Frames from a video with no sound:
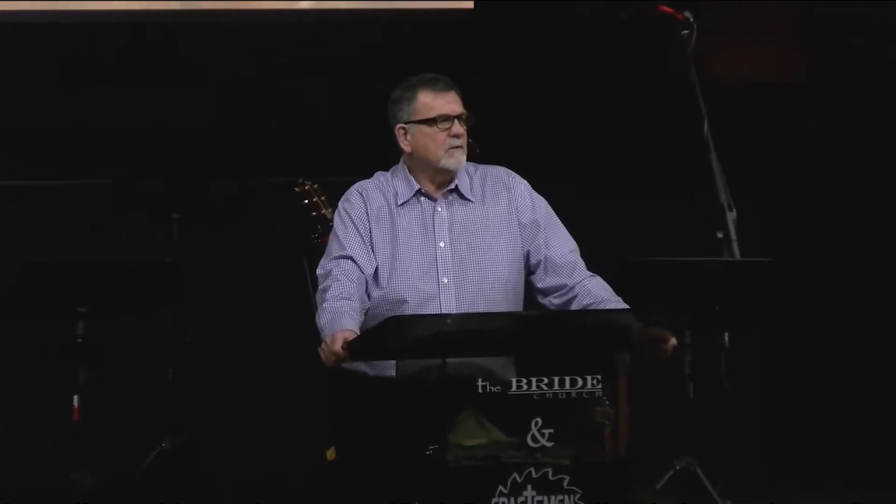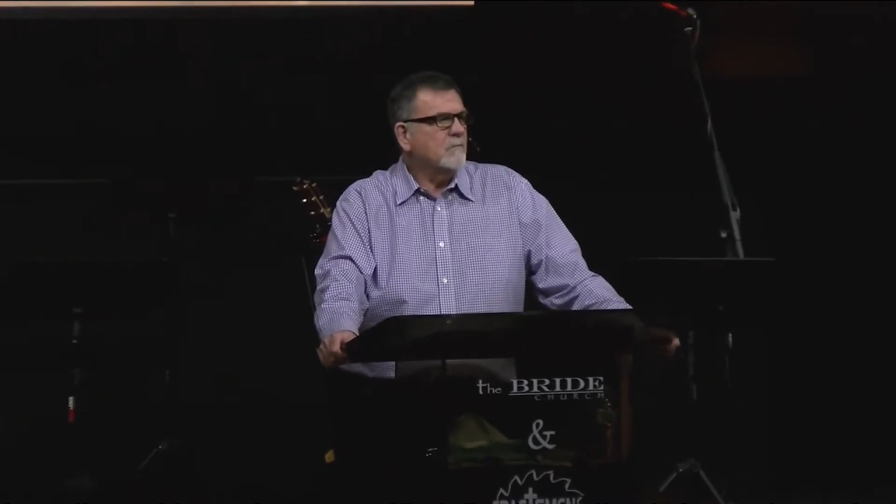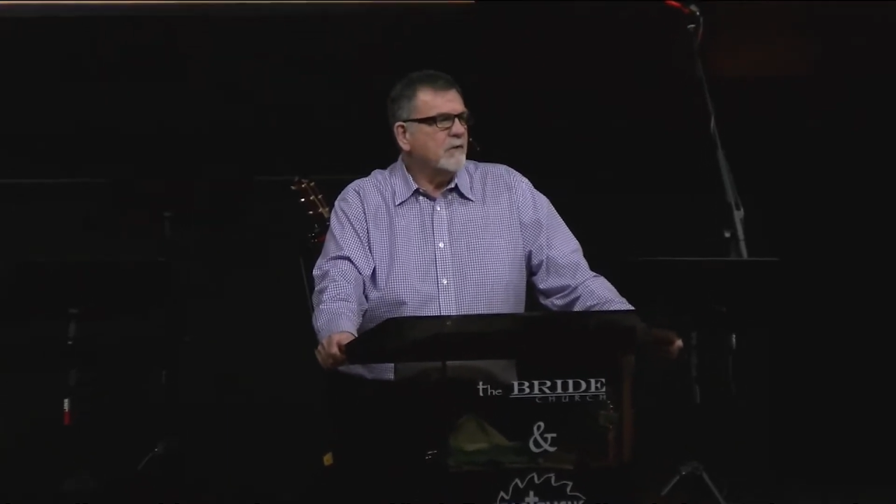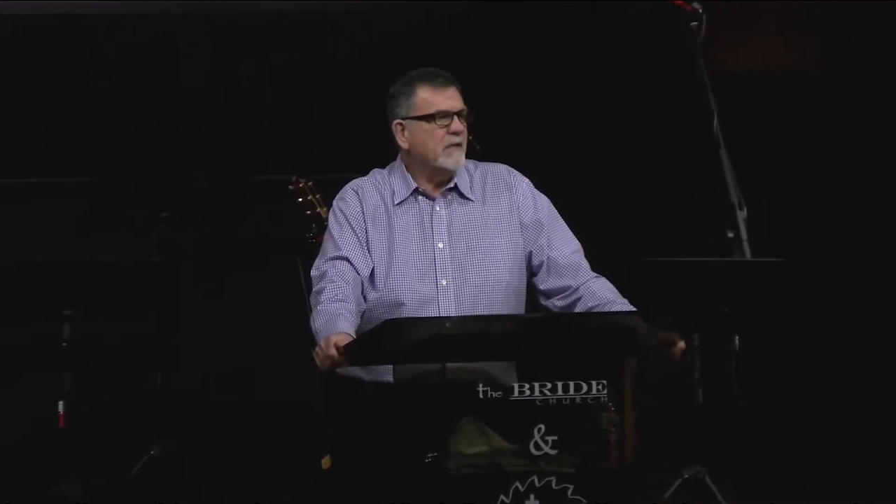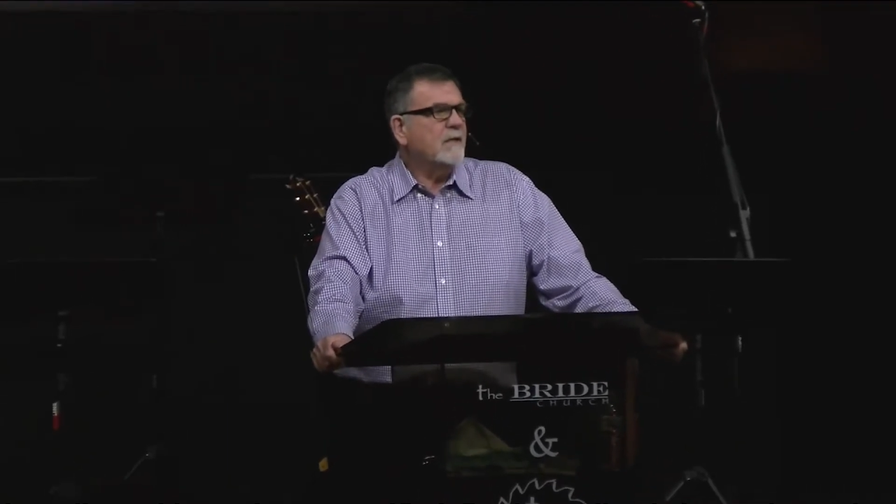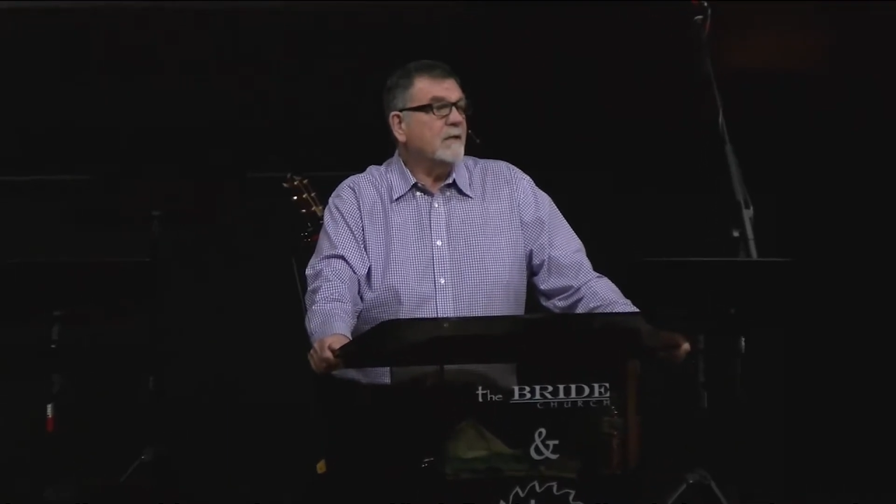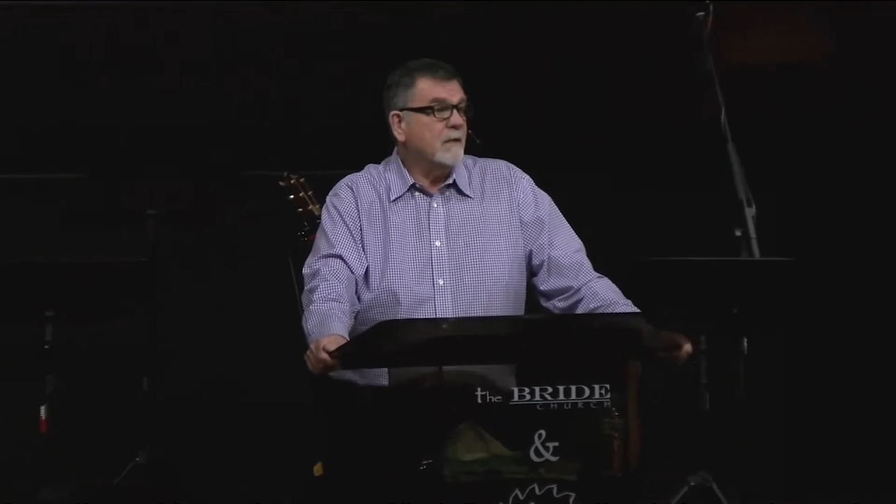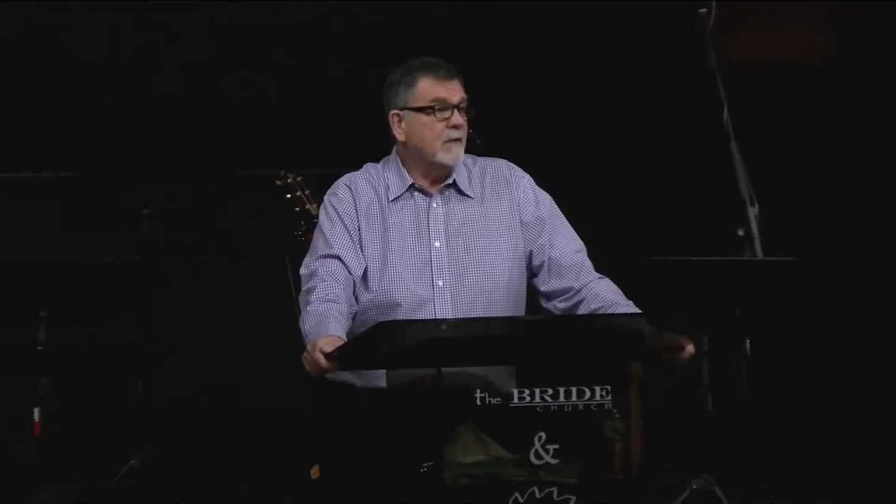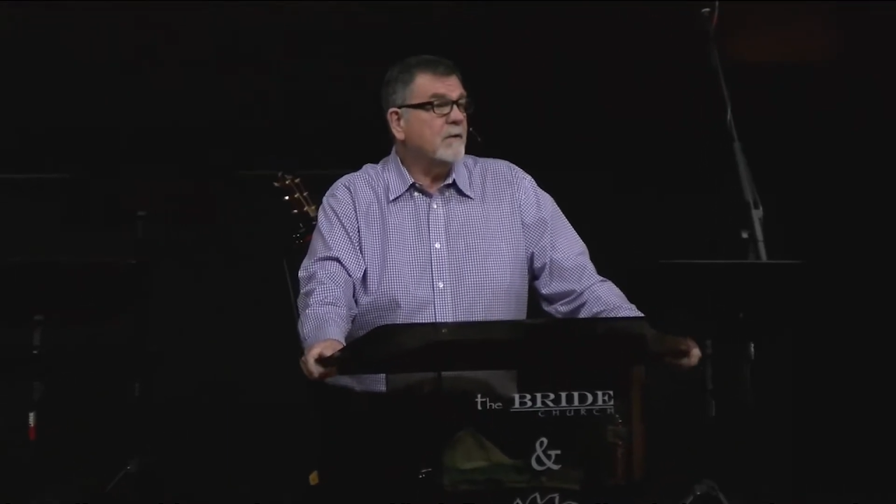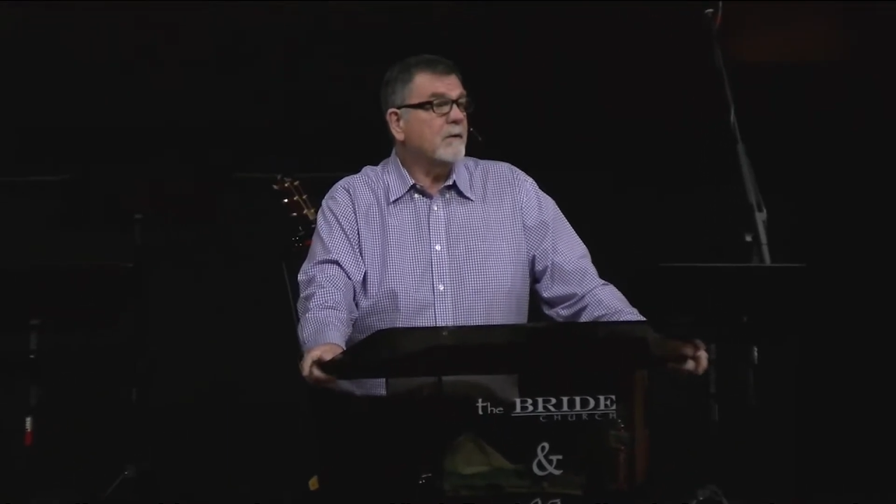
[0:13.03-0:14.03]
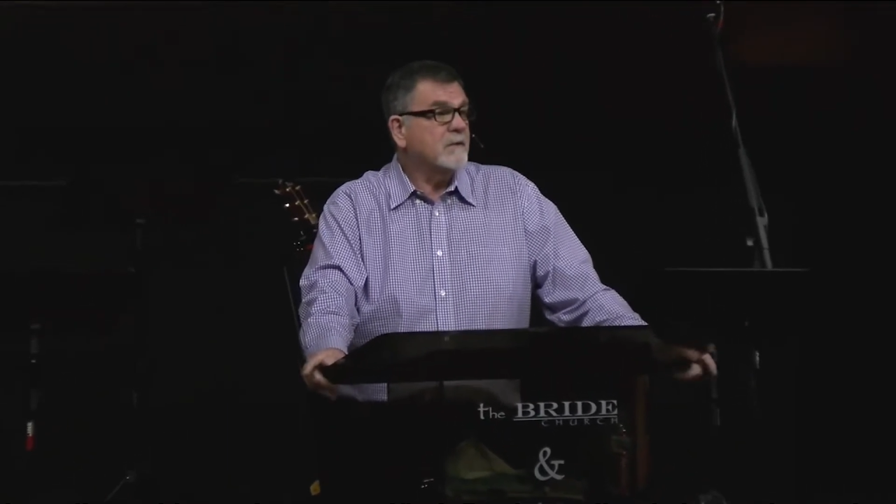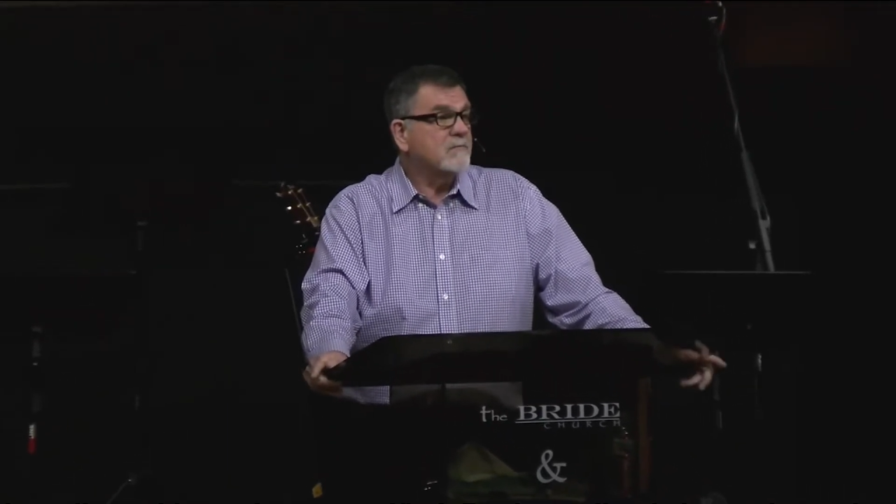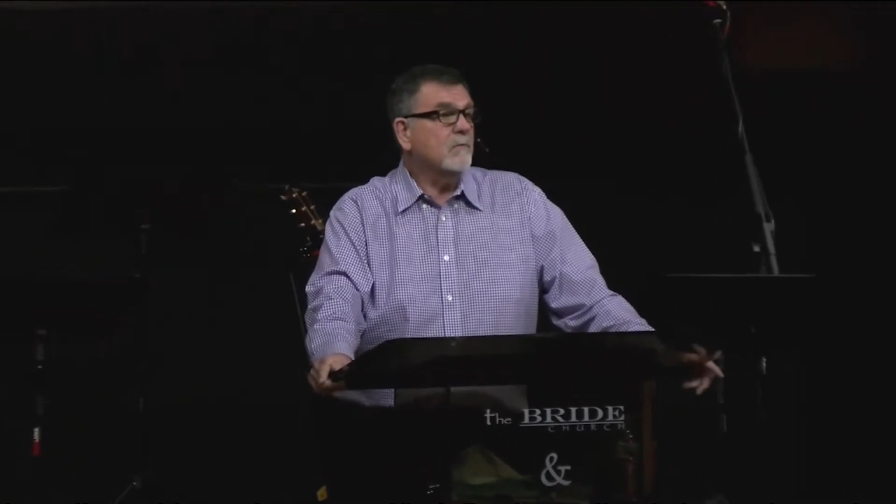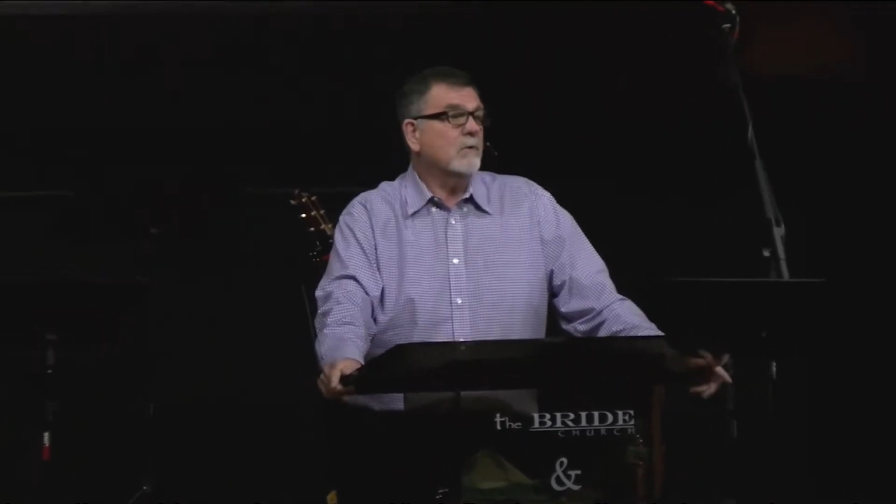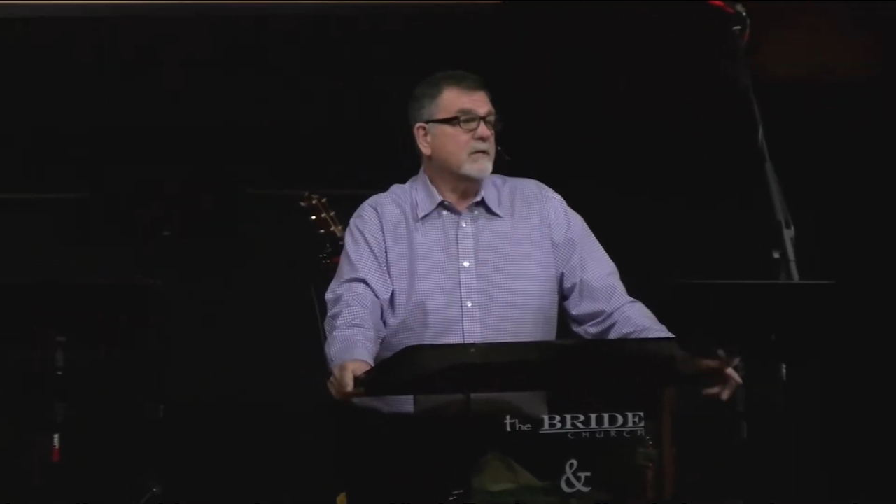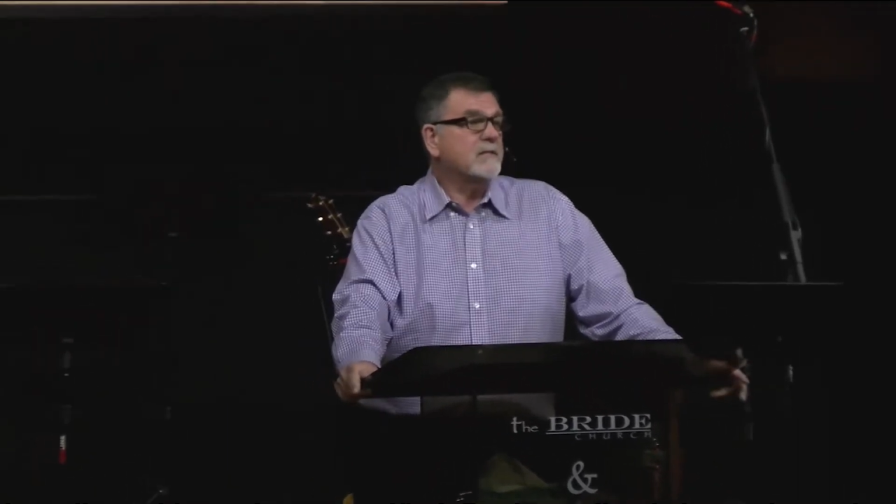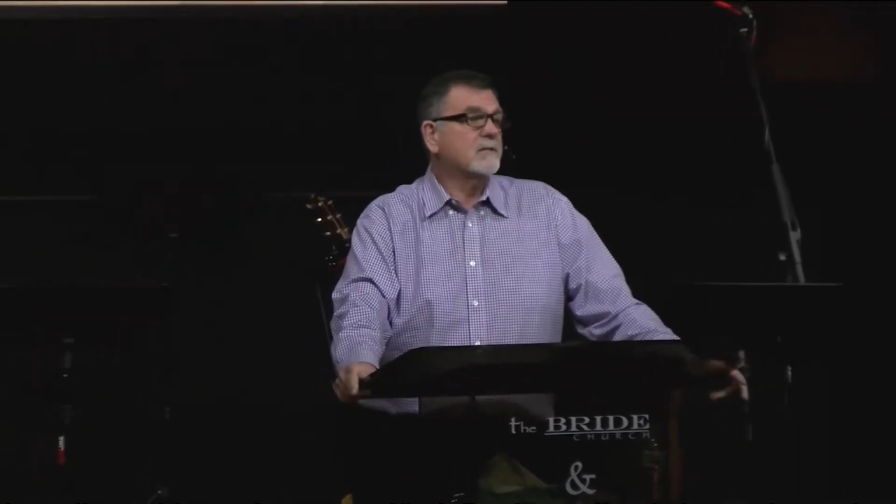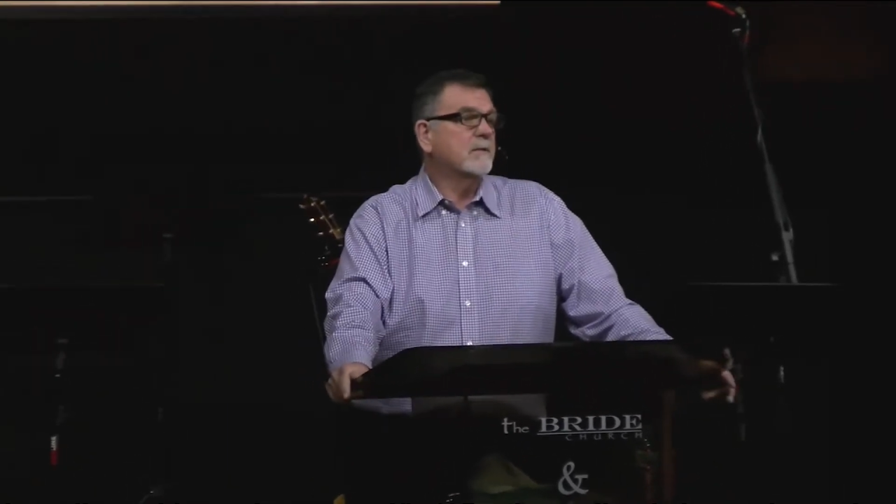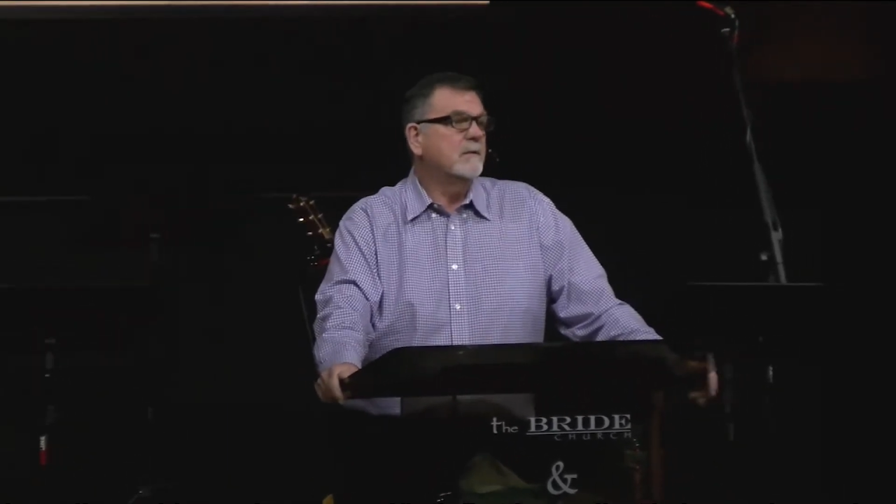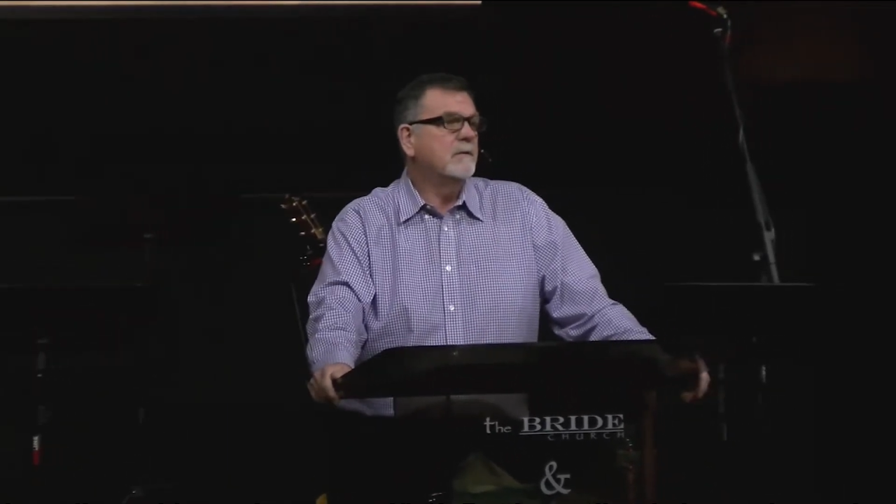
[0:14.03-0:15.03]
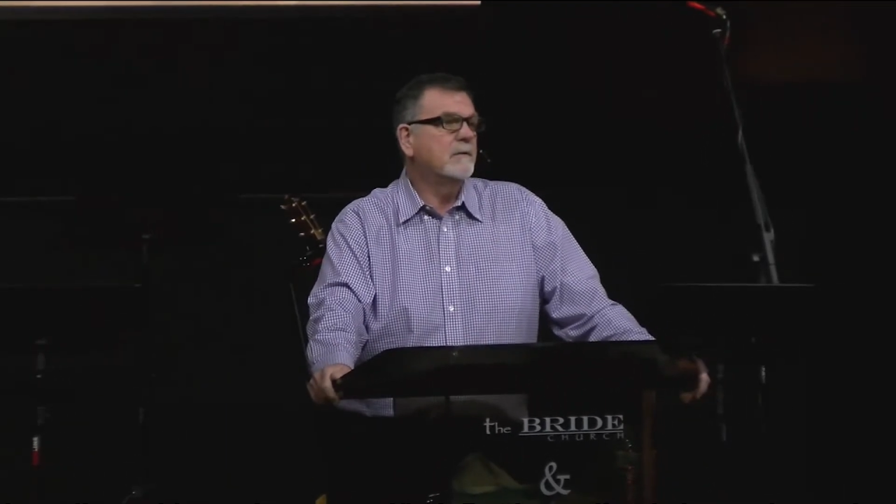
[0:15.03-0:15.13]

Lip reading: we need to hear his voice.